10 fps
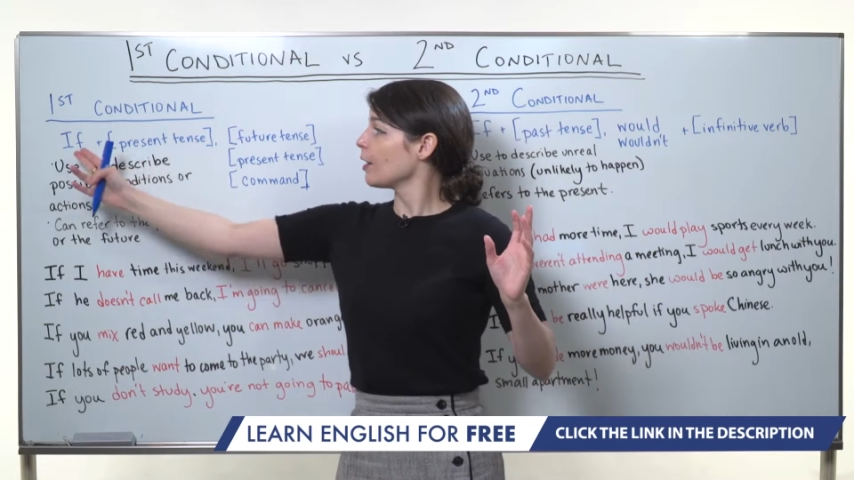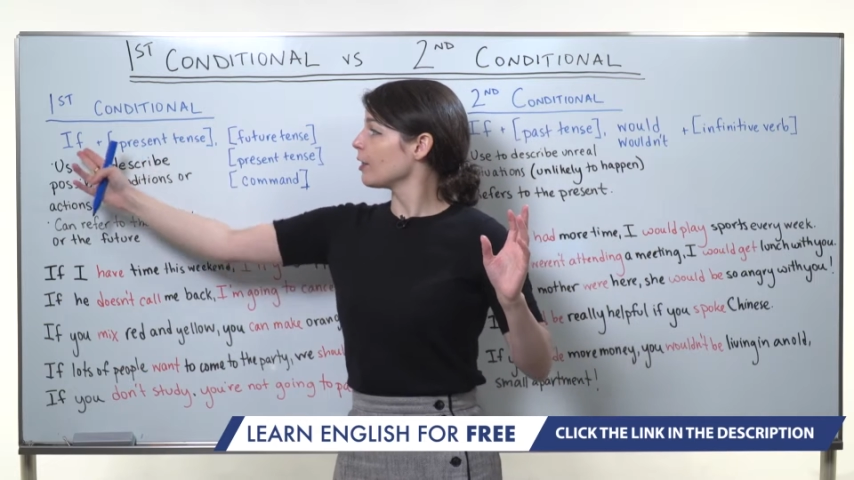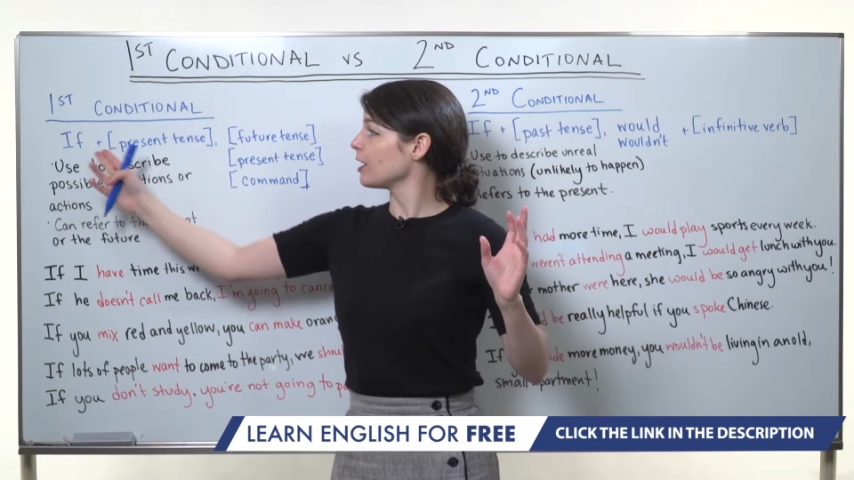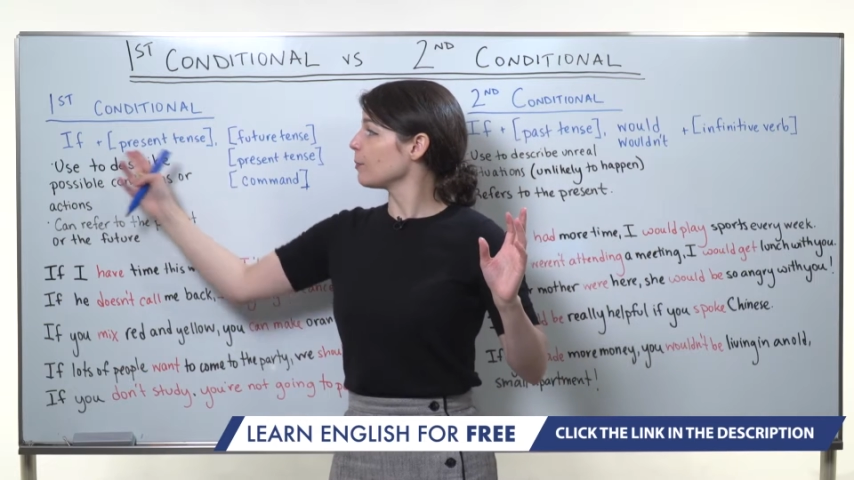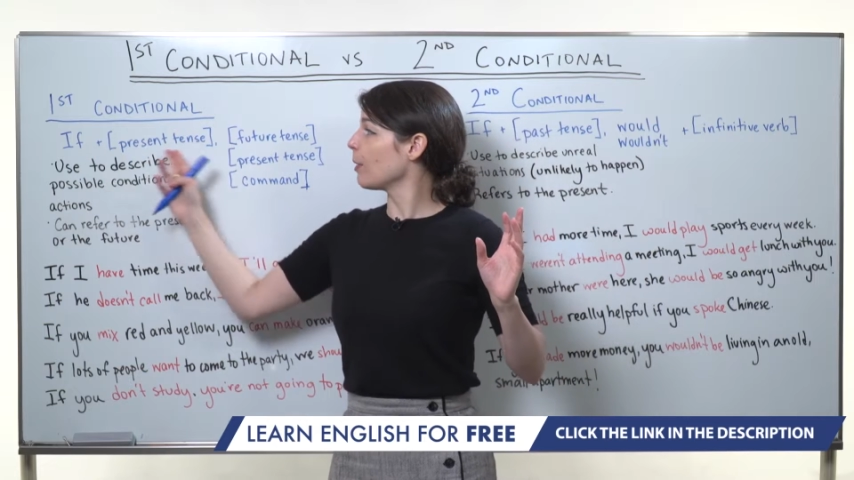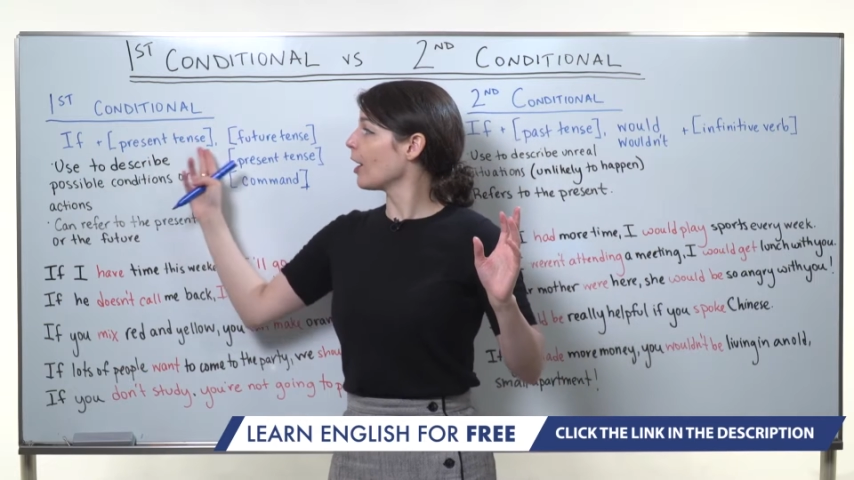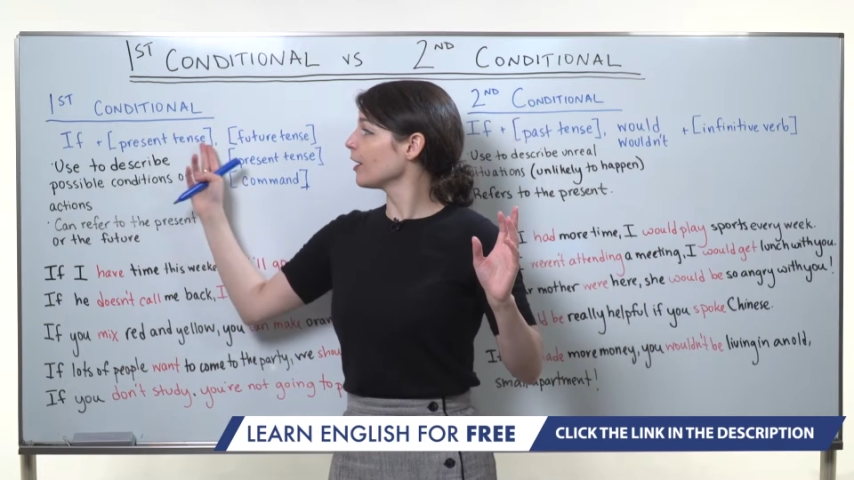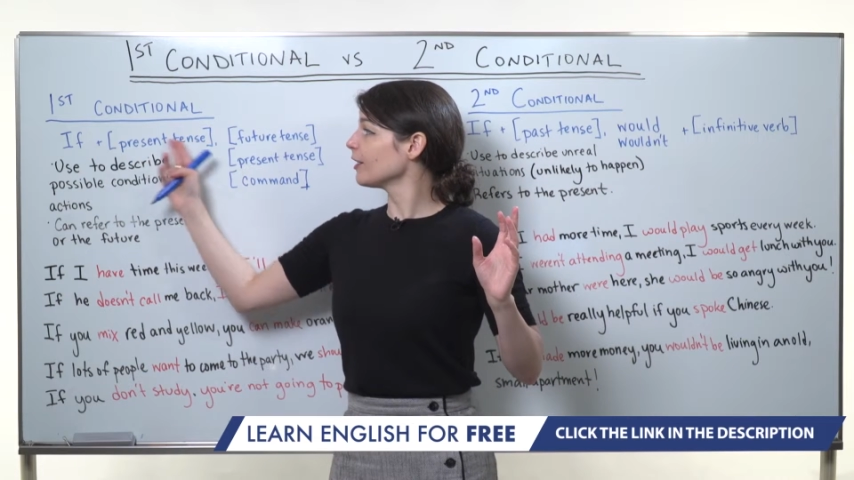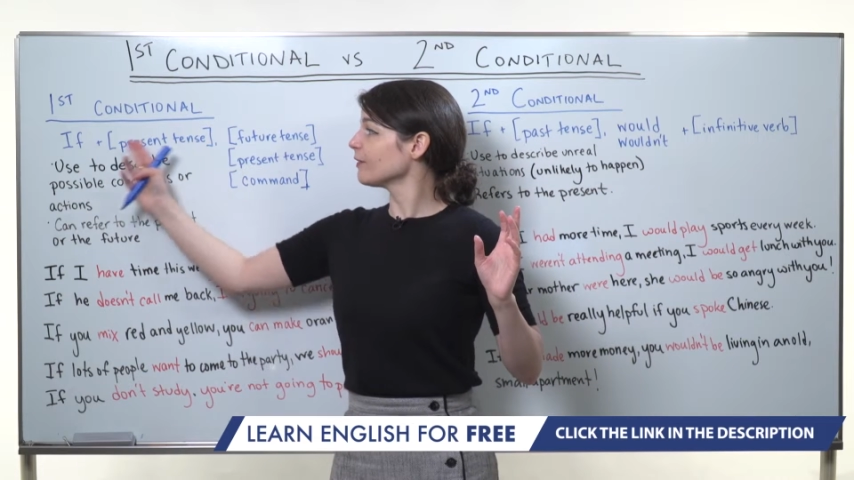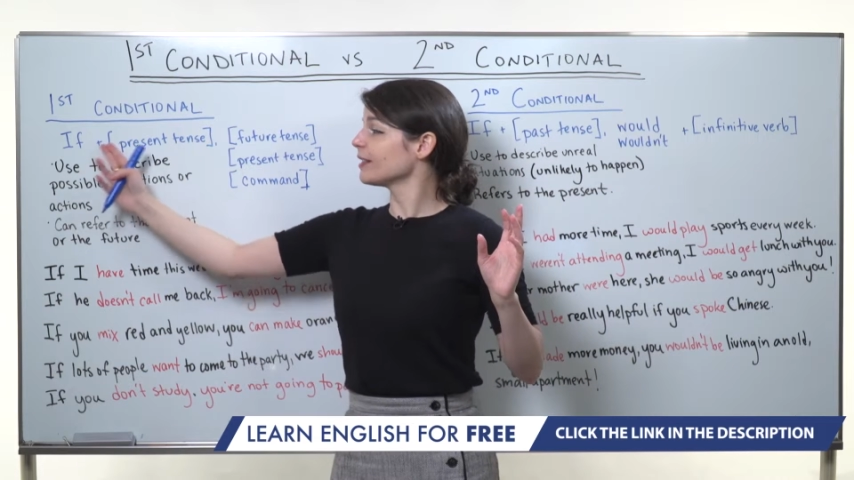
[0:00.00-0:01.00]
the
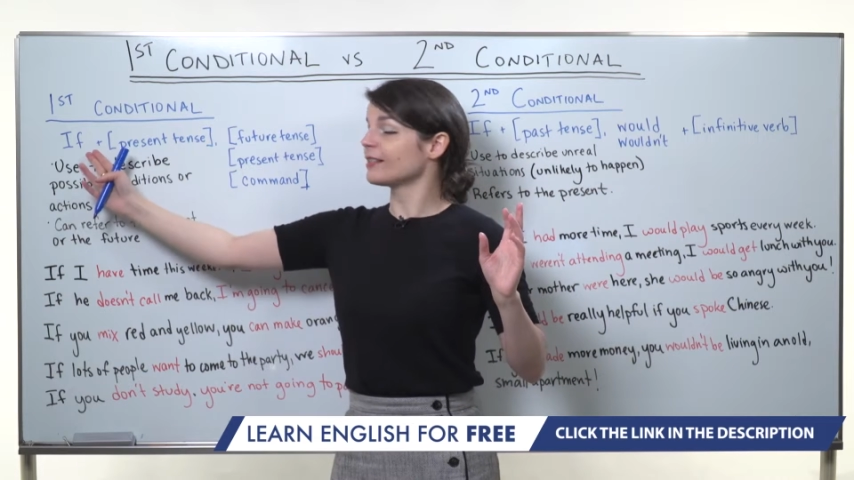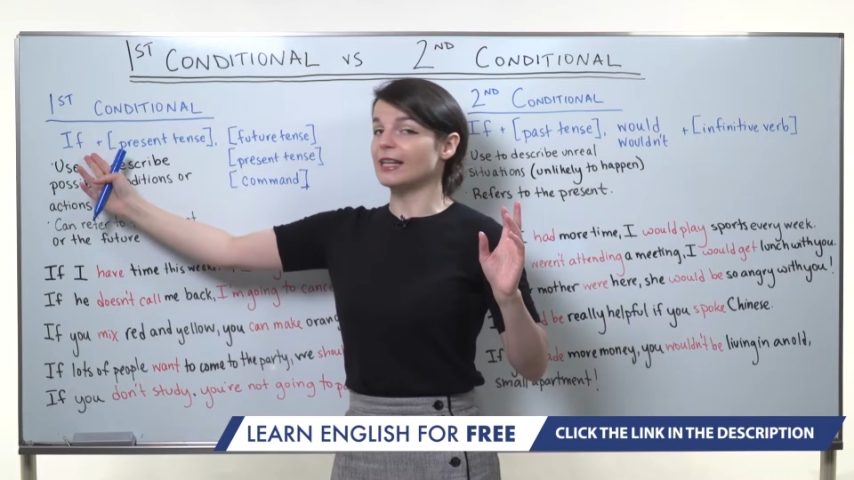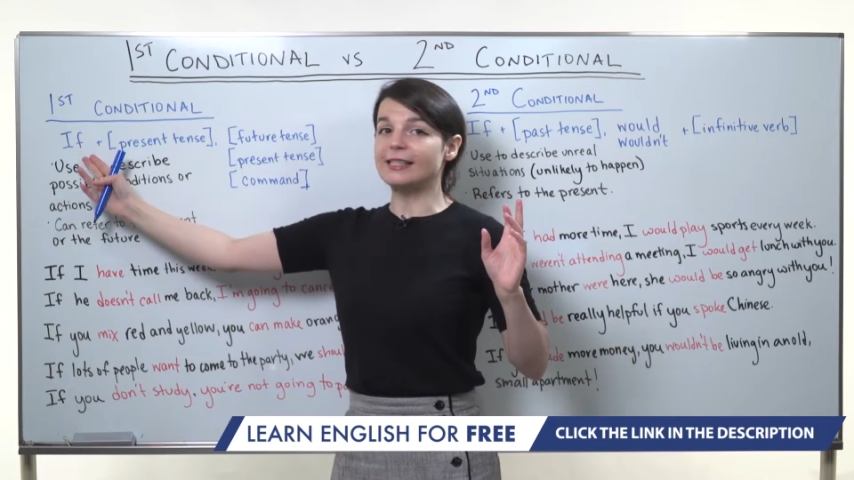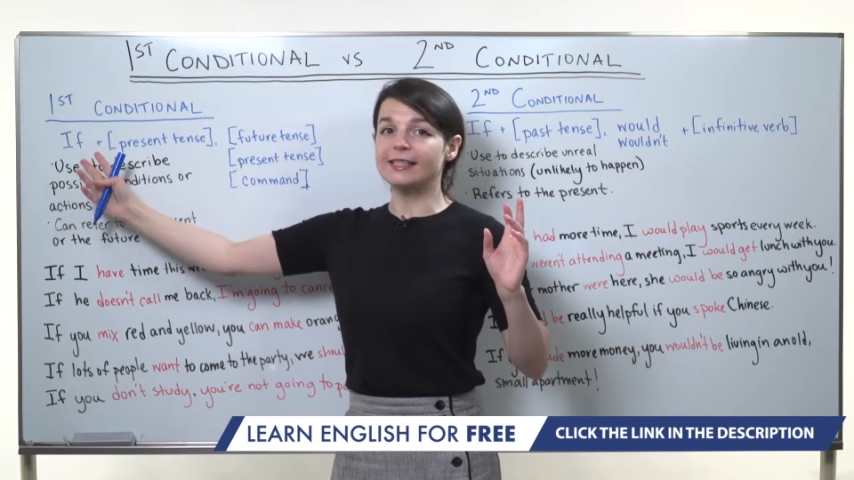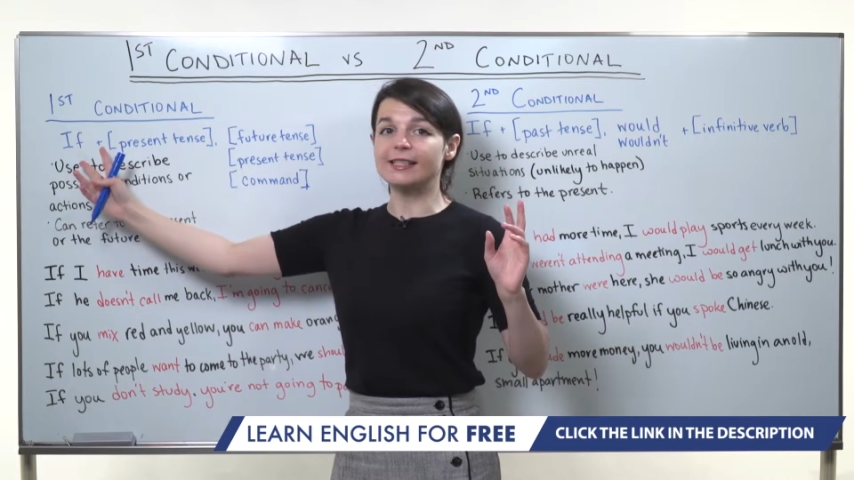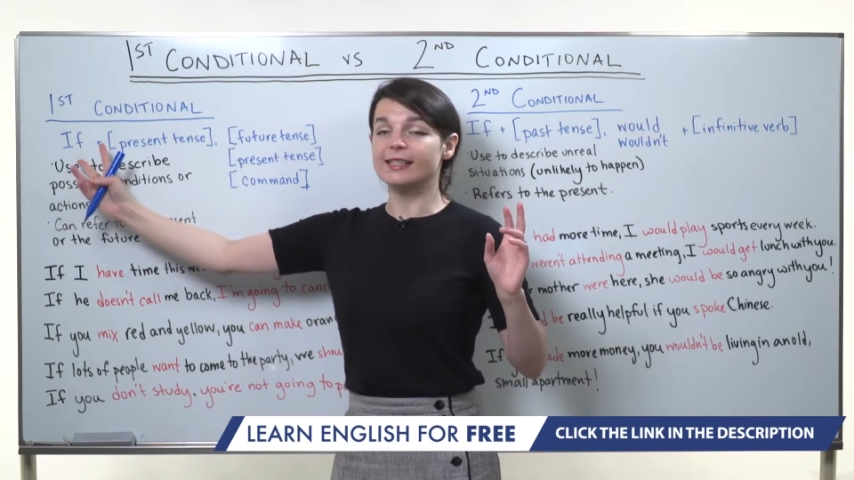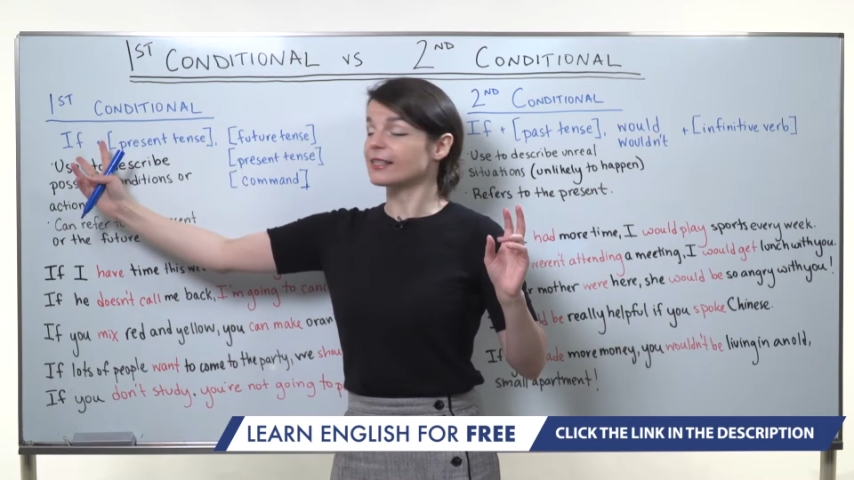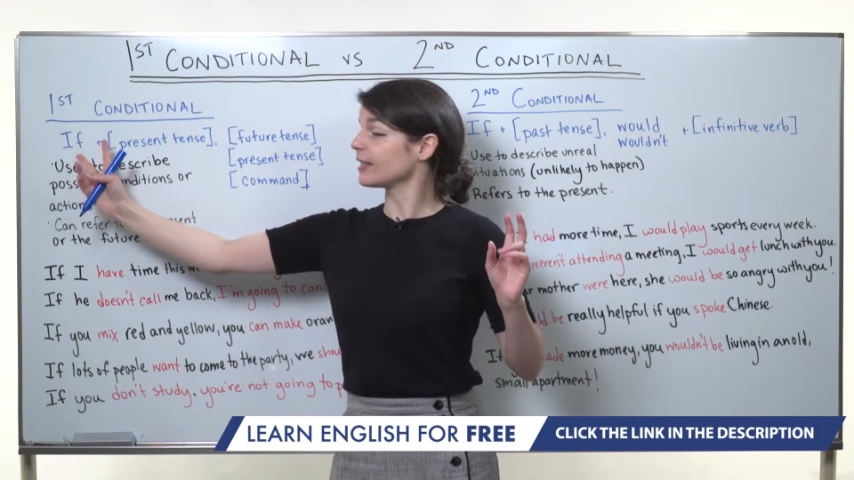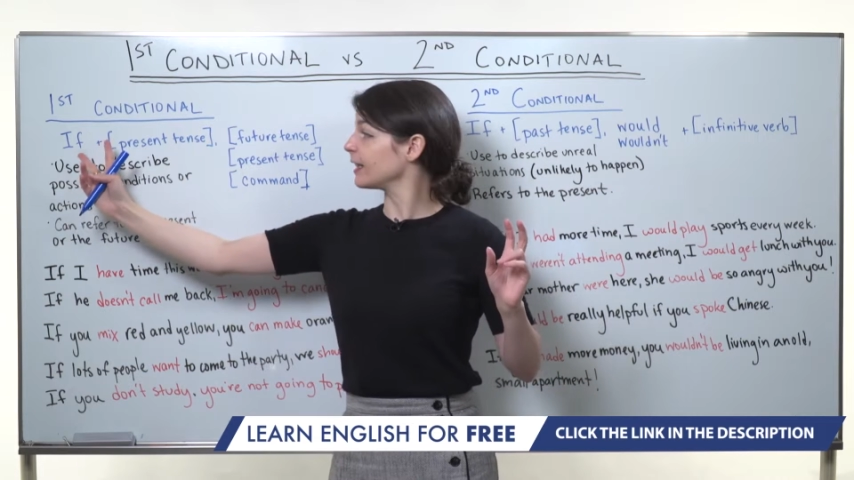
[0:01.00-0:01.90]
part of the sentence